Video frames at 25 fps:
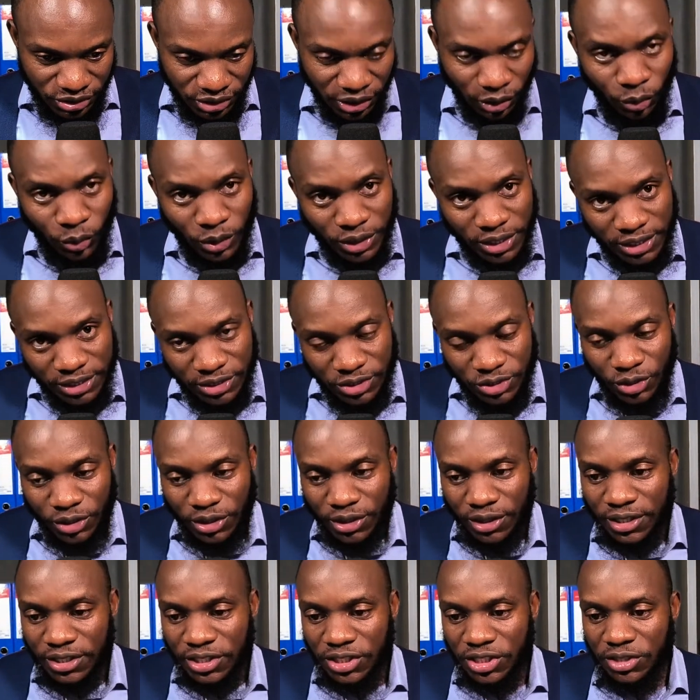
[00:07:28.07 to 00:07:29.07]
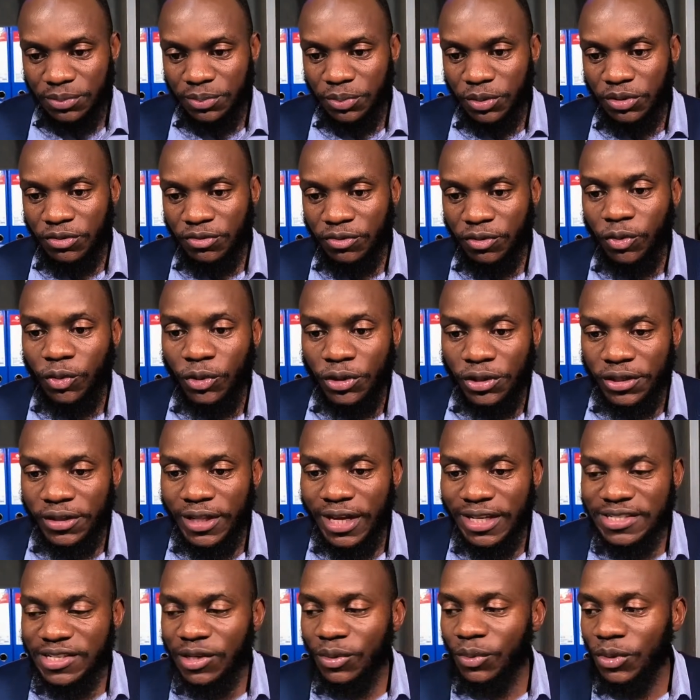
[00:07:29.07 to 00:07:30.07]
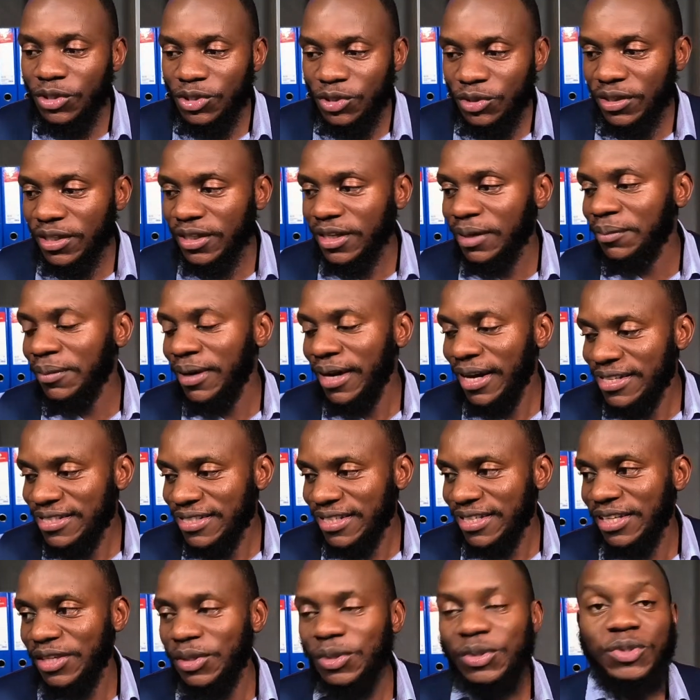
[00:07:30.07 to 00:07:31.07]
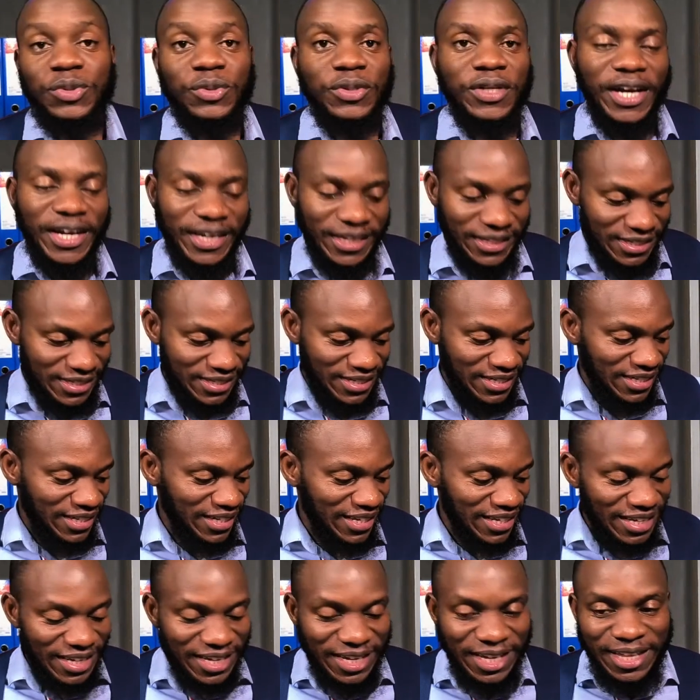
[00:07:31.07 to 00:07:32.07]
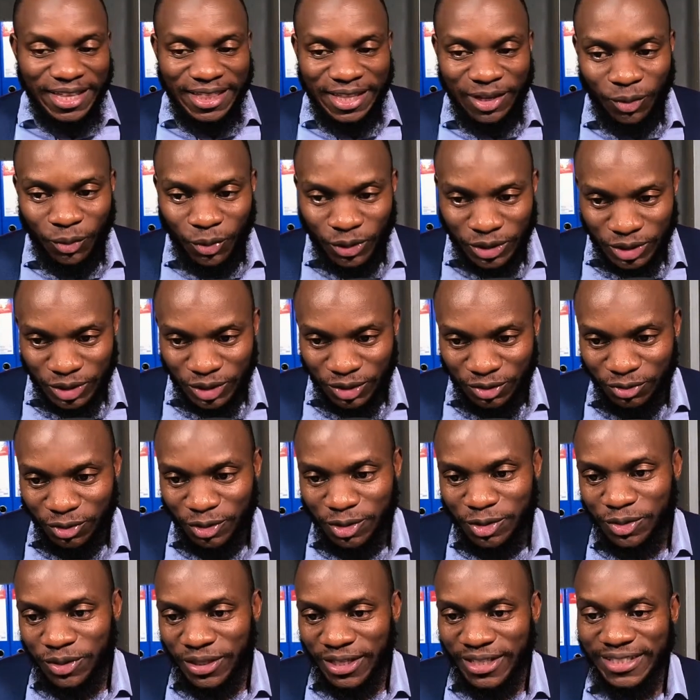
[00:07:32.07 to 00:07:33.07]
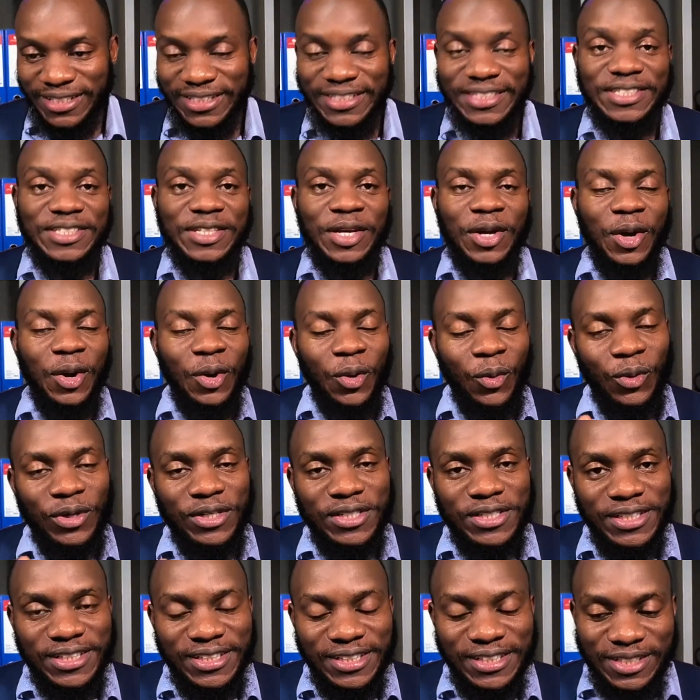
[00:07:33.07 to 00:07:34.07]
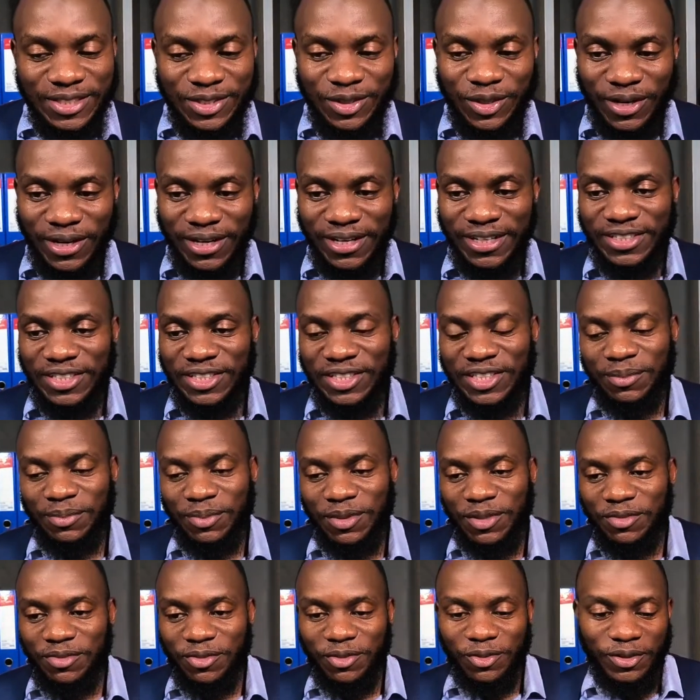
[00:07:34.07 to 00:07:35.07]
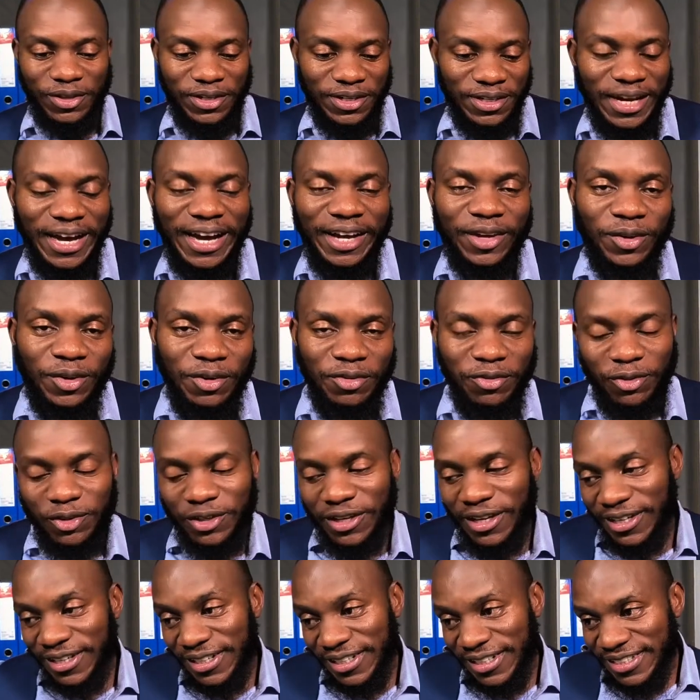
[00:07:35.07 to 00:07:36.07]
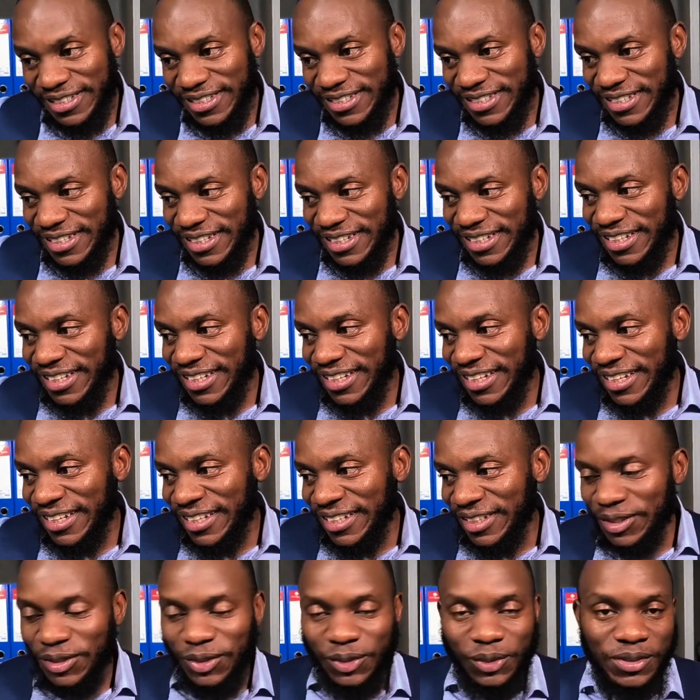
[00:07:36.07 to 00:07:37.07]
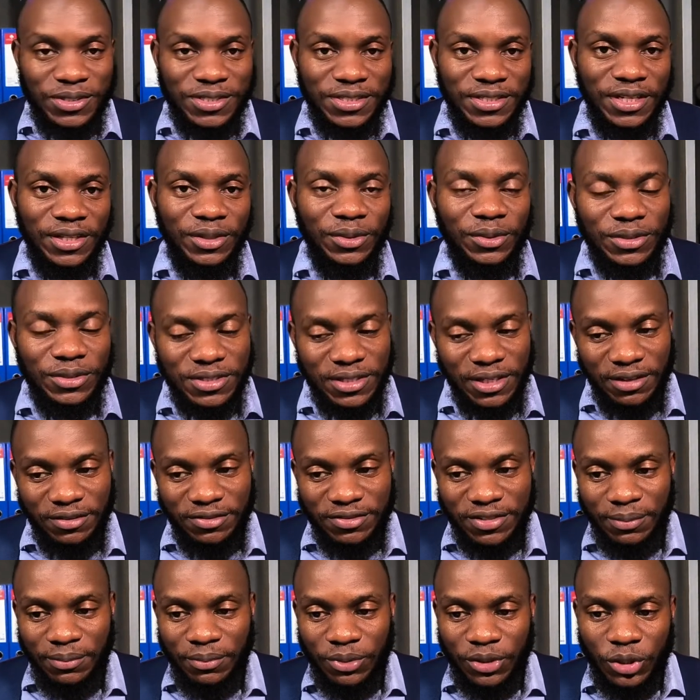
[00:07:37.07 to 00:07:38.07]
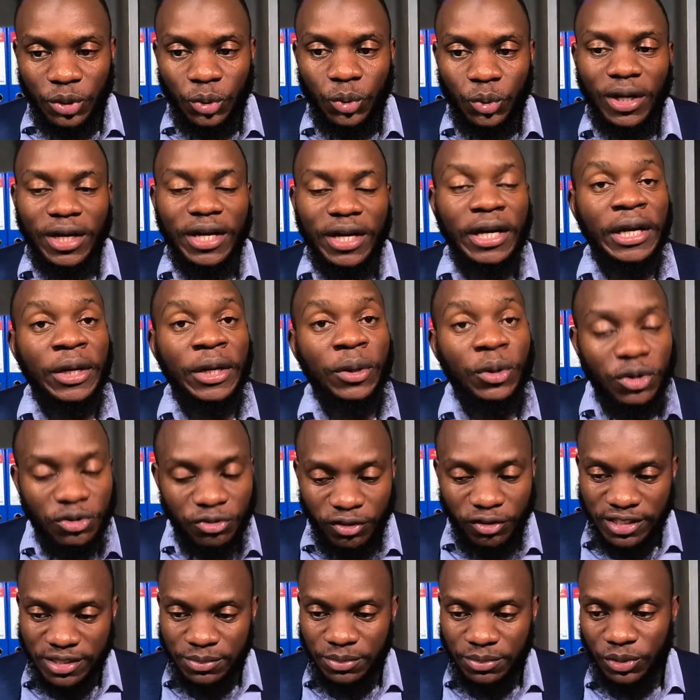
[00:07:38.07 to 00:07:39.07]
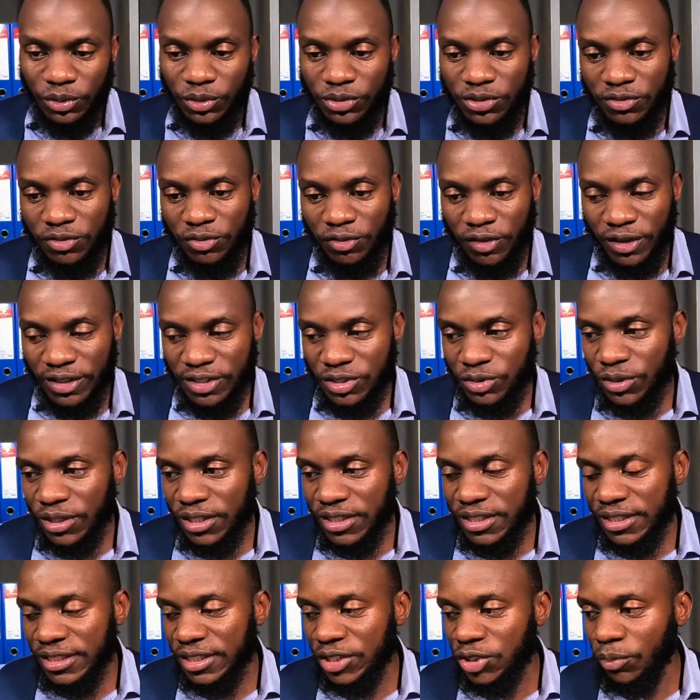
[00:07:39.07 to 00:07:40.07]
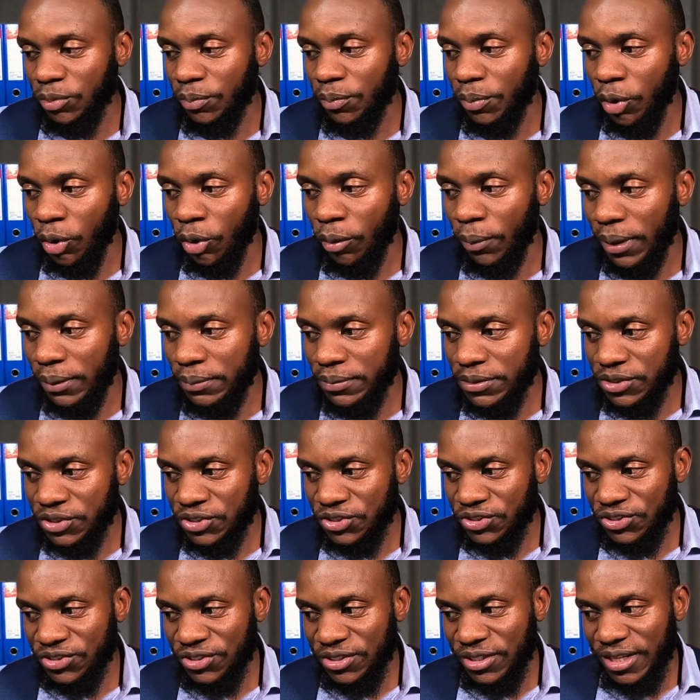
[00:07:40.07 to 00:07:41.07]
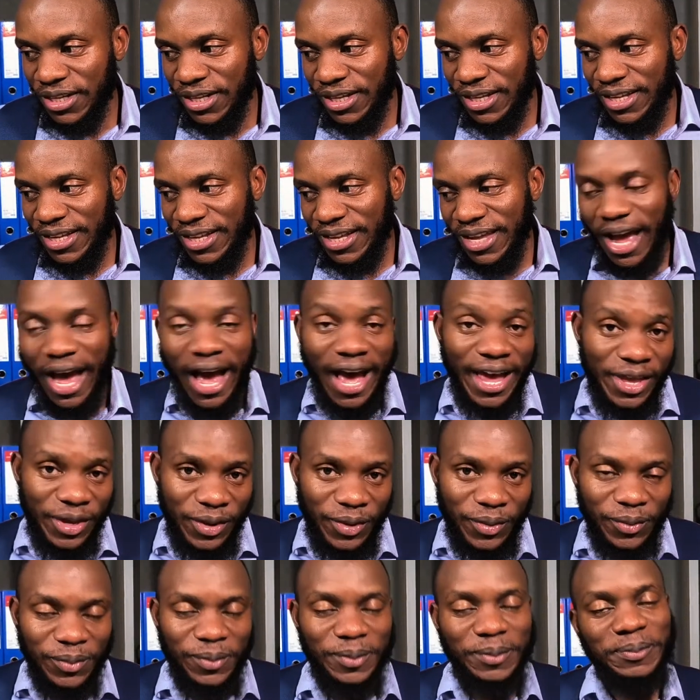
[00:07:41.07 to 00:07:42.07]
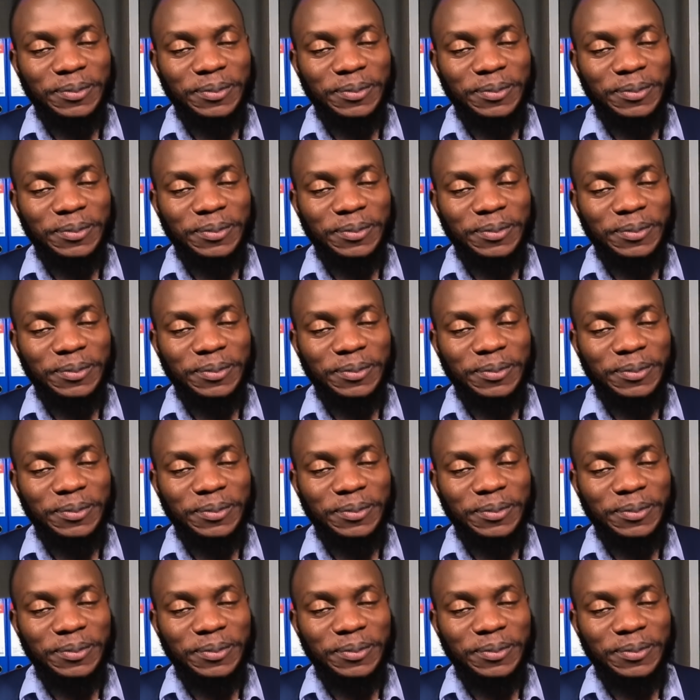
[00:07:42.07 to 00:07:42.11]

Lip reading: Now, what is your relationship with food? That's the question that I'm asking you tonight. The question for tonight is, what is your relationship with food? Are you a food addict? Do you consider yourself somebody who cannot fast because you fast, you get into problems? Are you?